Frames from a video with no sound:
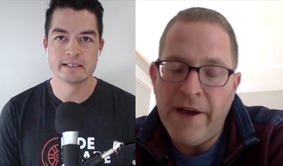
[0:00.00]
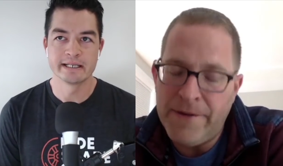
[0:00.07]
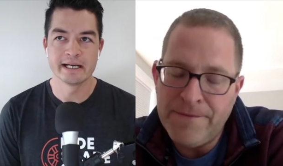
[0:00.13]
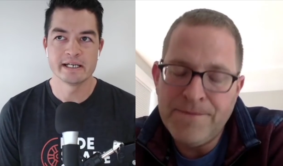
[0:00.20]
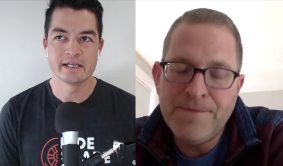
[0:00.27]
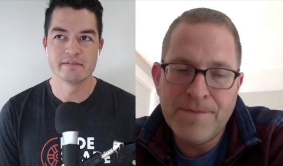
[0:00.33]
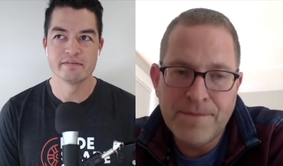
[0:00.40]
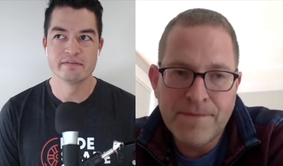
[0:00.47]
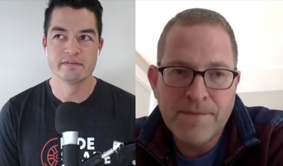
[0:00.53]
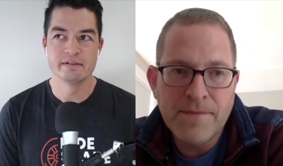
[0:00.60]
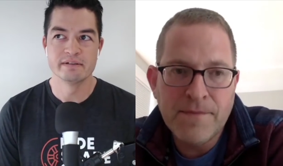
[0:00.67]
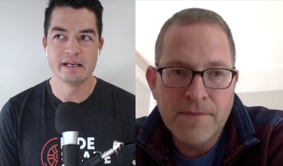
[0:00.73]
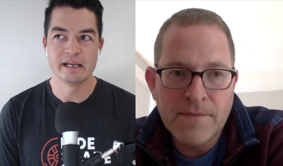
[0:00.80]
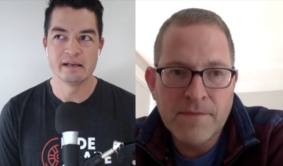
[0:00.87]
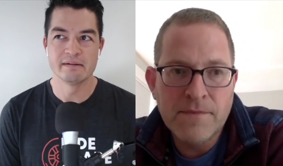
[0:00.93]
Speaker 1: kind of
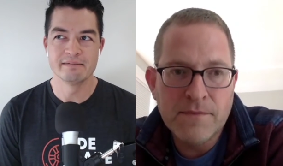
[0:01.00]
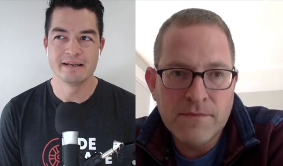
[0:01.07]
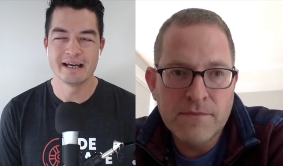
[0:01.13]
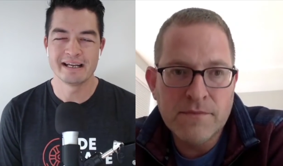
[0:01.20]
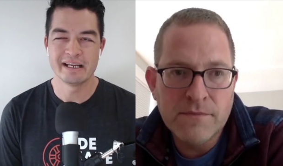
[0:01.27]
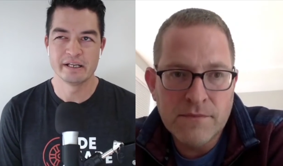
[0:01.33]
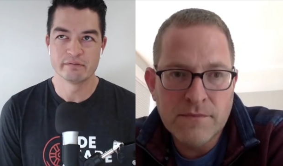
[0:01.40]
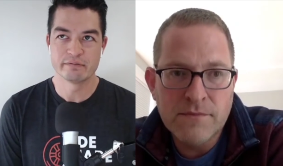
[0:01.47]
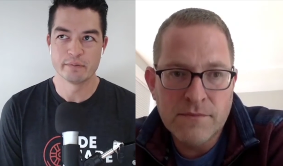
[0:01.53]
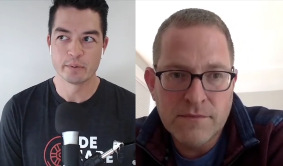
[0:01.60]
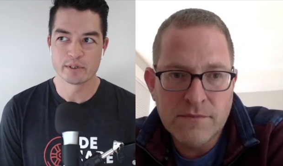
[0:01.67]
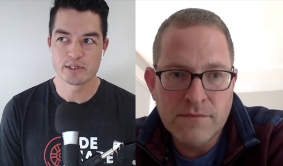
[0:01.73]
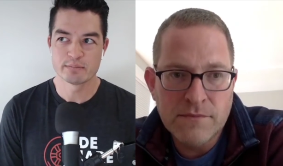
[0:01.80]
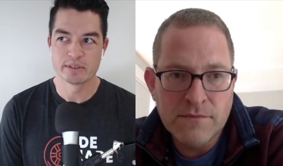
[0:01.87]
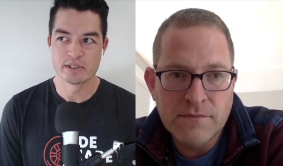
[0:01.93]
not
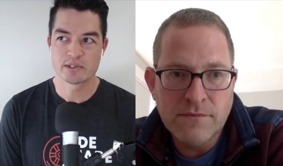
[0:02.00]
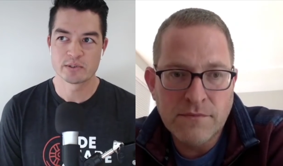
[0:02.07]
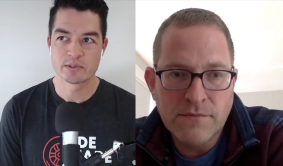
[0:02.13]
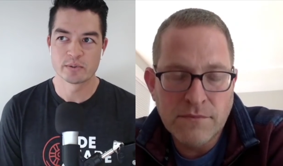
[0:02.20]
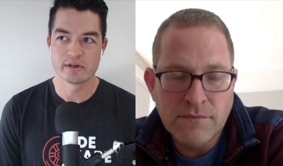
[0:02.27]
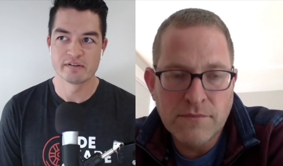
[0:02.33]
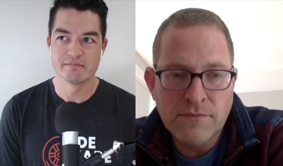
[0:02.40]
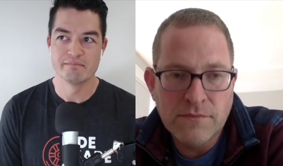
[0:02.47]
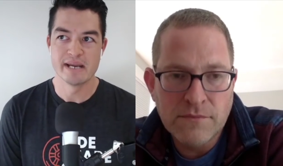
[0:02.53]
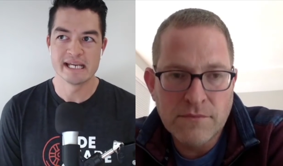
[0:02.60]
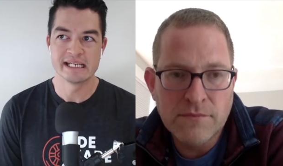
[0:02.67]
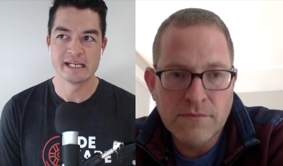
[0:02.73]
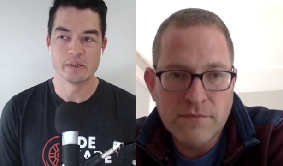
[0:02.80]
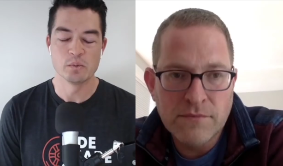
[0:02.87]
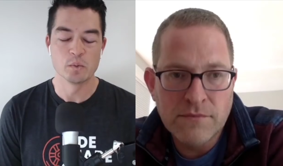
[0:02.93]
enforce, but sort of make
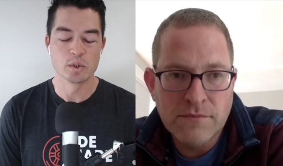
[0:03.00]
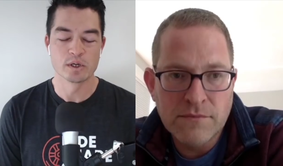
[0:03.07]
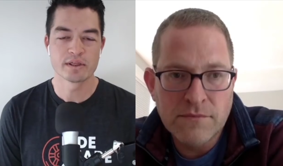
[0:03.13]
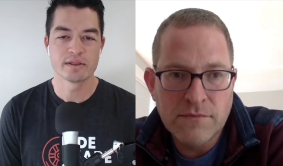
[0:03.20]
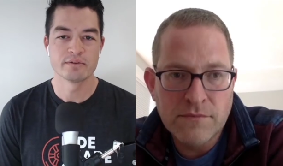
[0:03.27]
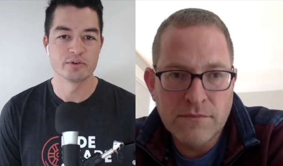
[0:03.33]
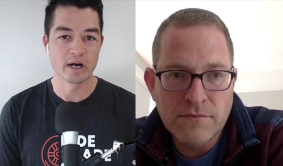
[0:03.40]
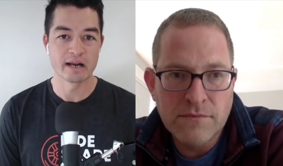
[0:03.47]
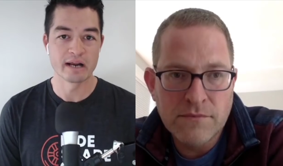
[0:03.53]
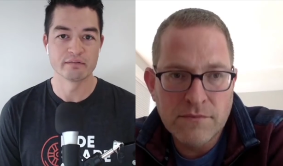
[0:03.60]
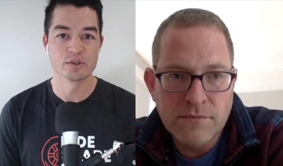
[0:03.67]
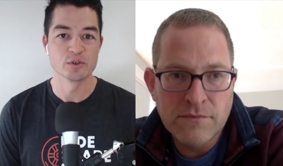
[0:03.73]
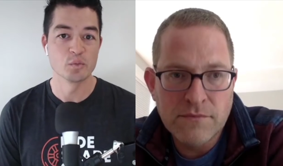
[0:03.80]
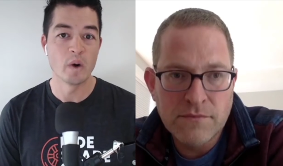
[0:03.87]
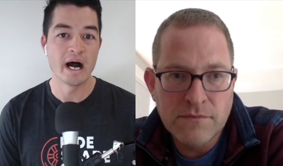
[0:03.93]
it worth
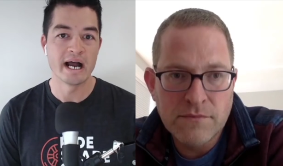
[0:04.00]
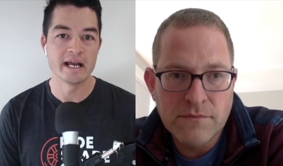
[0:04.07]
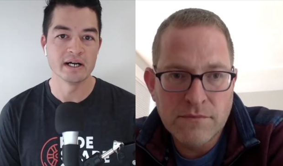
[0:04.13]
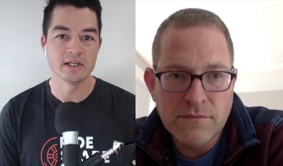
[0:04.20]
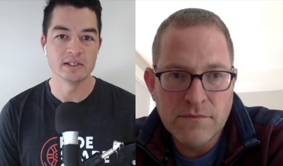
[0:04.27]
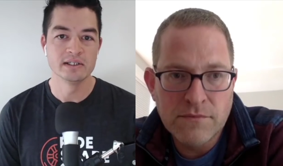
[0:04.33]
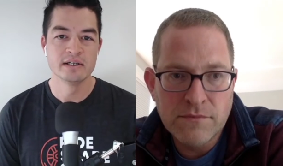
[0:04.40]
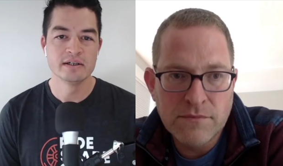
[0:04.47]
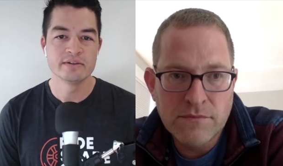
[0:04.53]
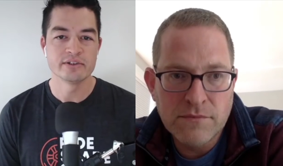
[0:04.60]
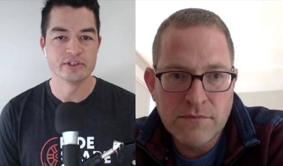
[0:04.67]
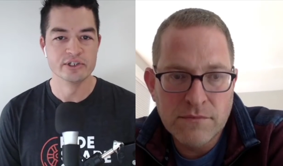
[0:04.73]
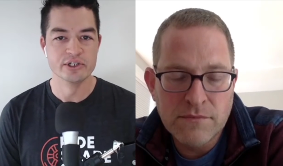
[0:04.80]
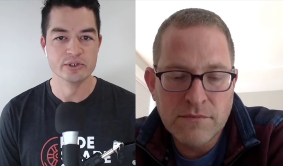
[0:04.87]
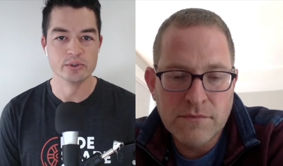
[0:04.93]
drivers' while to
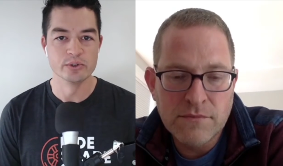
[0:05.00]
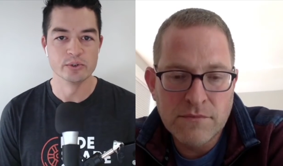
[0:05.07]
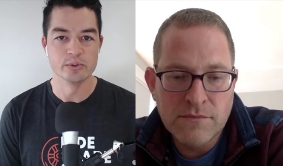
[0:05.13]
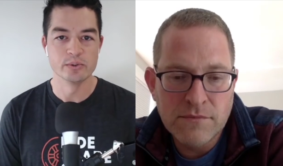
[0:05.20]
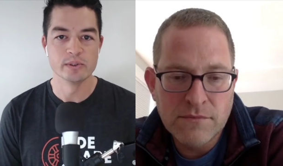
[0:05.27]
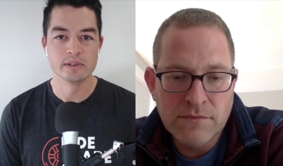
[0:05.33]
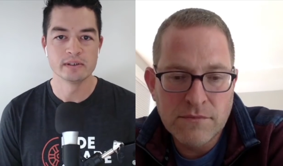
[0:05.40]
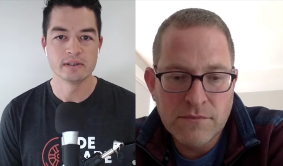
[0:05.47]
do